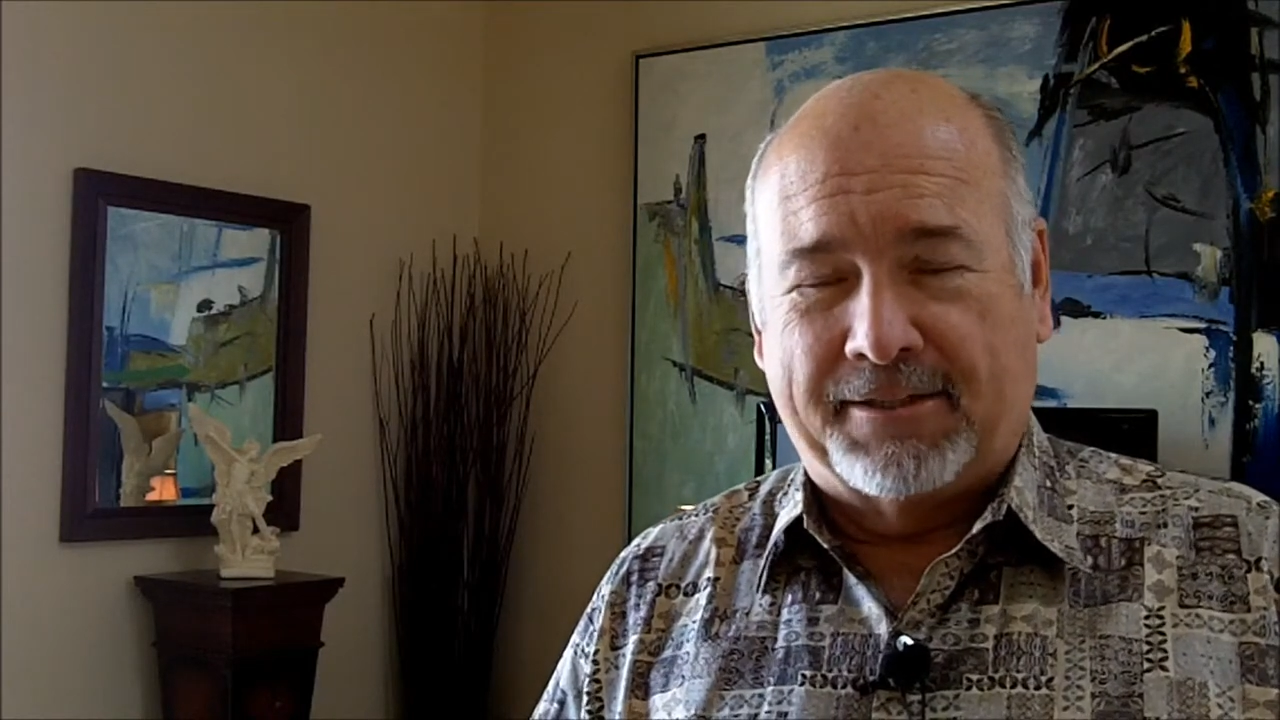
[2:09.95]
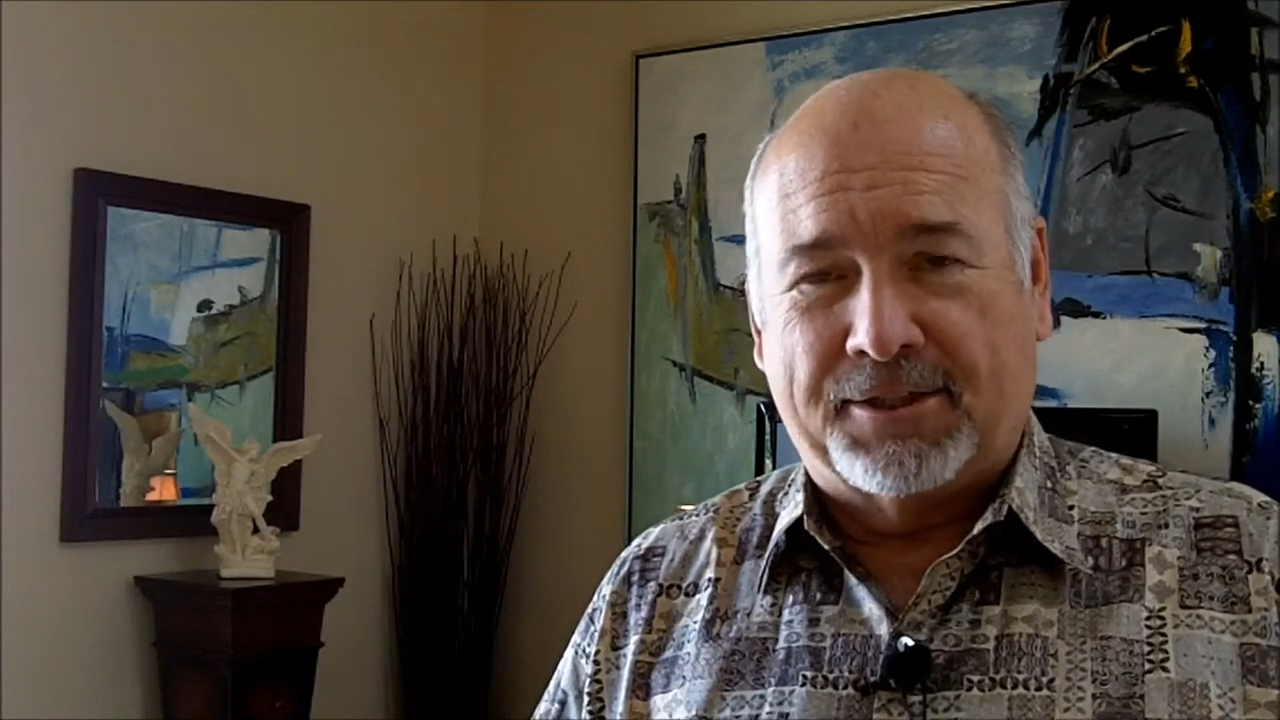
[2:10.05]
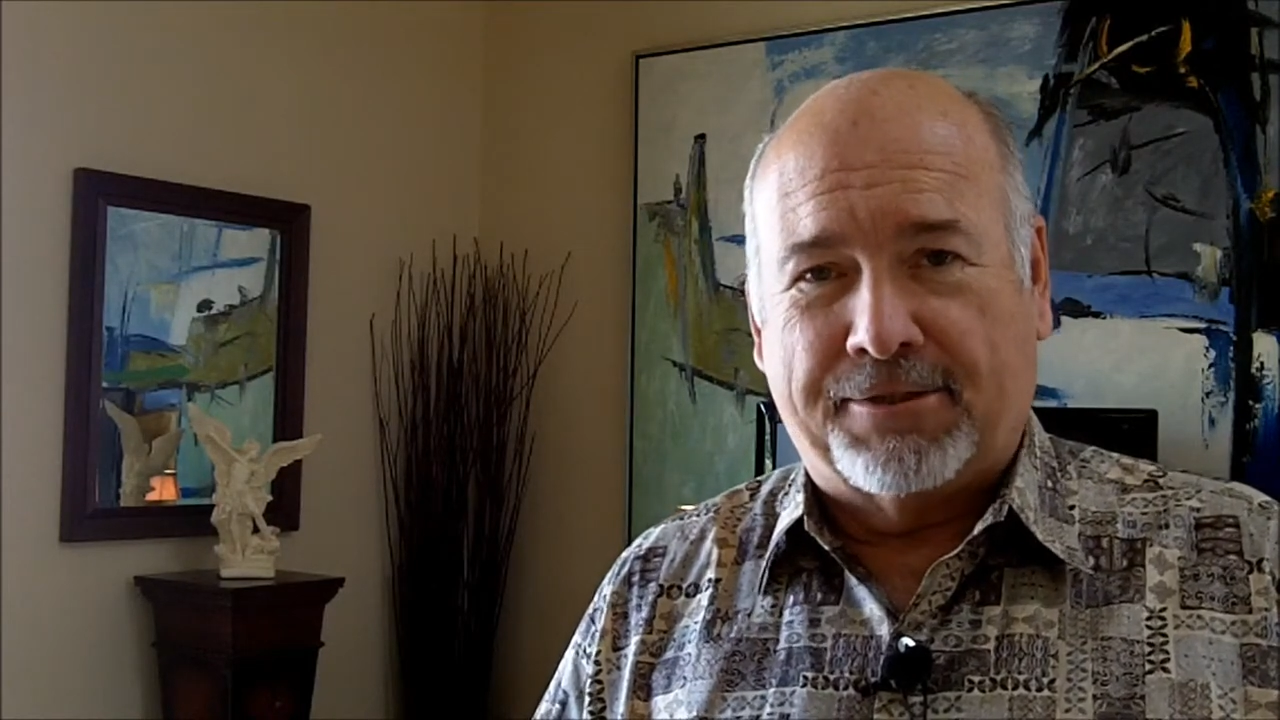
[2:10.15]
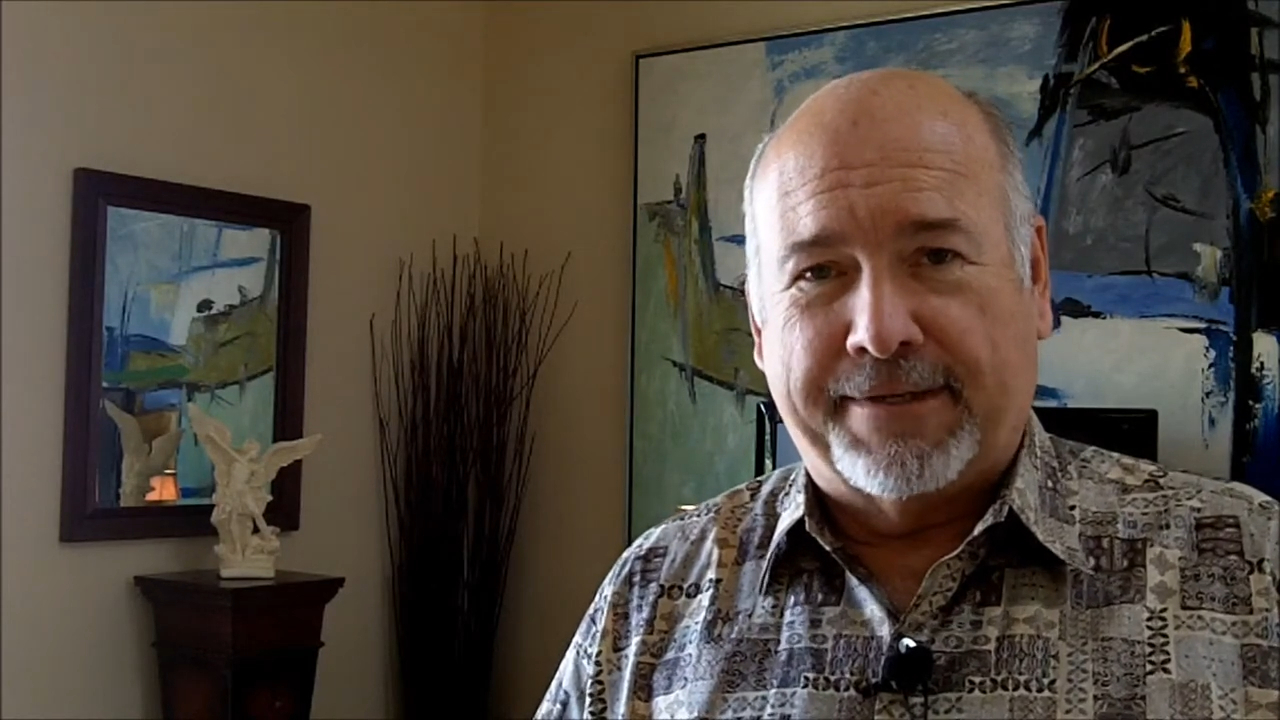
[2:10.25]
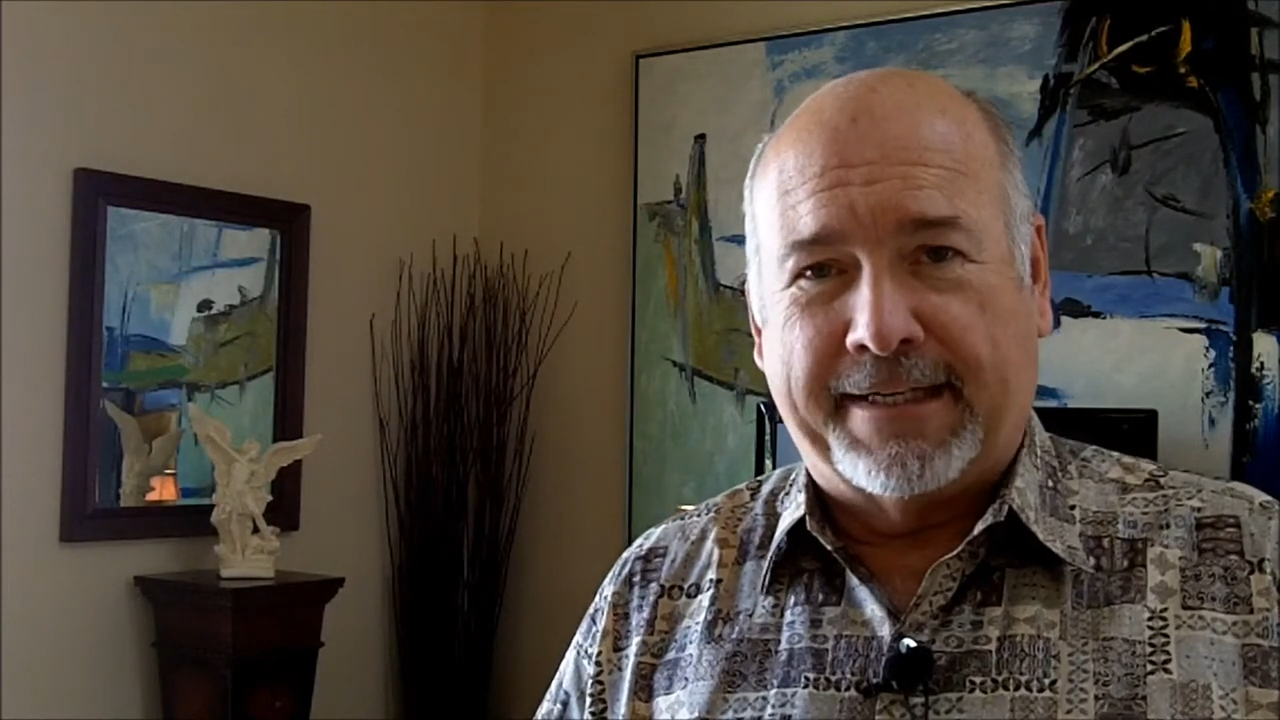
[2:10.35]

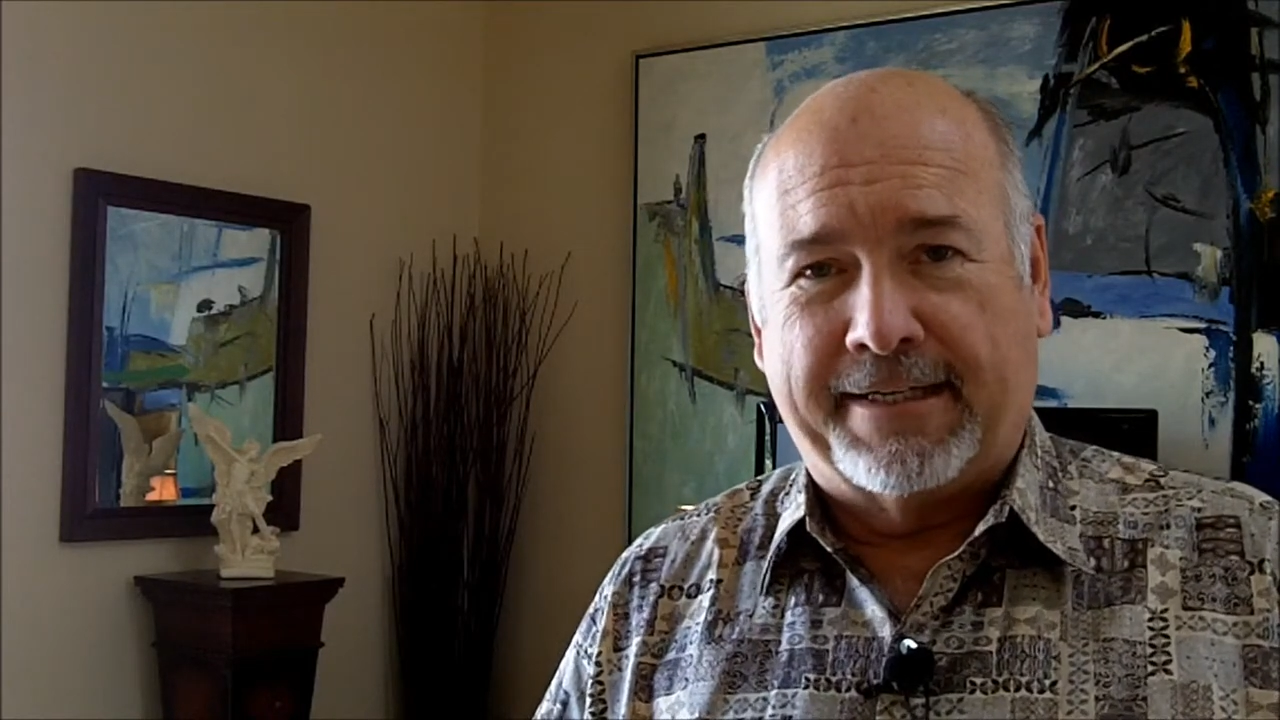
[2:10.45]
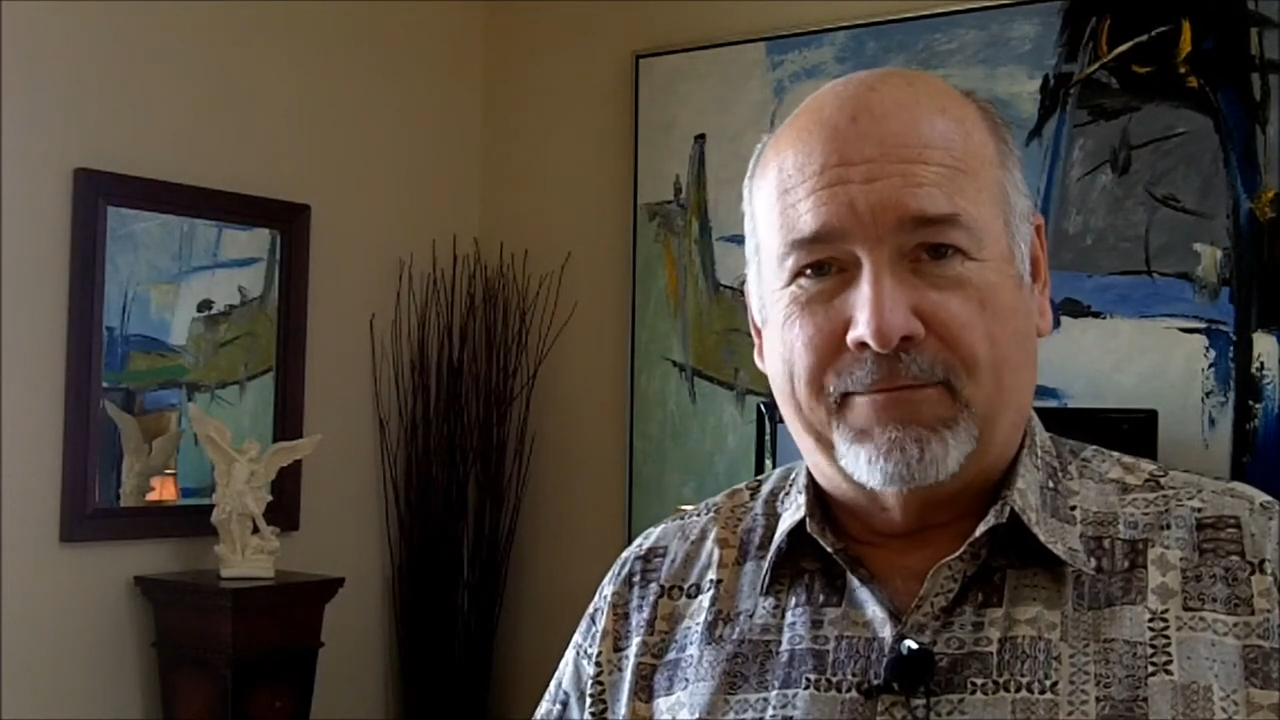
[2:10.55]
has created